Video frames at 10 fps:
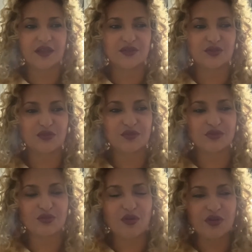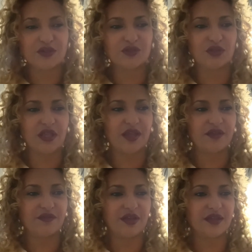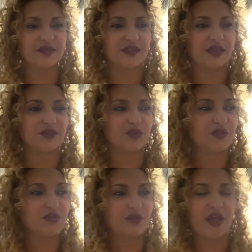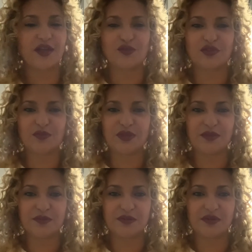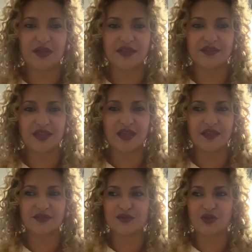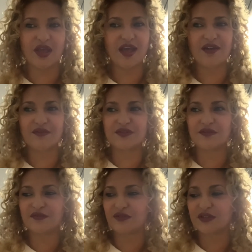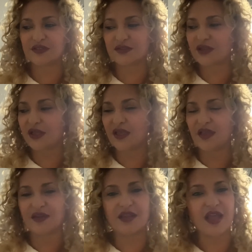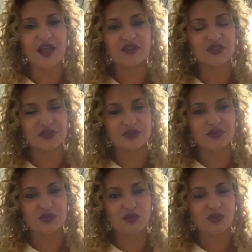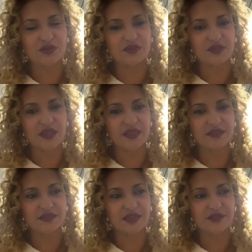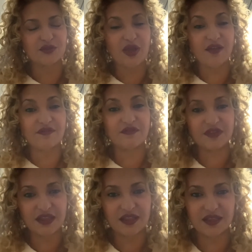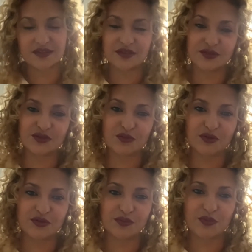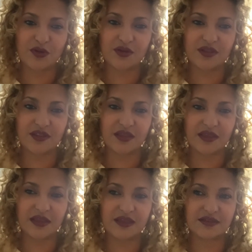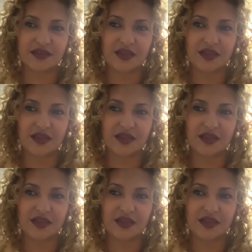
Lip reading: to go into life and to interact with people and to have different reactions towards things and to have feelings. This is the most important thing. And